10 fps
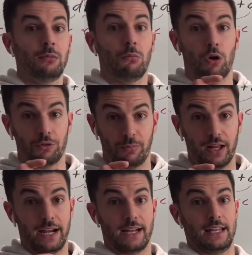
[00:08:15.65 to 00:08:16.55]

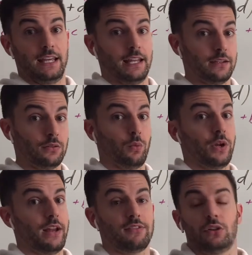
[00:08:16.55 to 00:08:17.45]
multiply it in
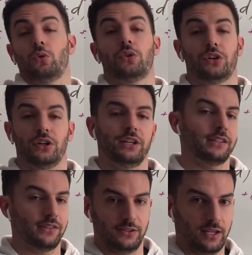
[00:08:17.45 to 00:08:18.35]
whatever order, and
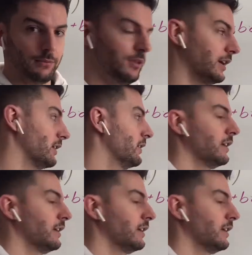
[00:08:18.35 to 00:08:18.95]
it's the same thing.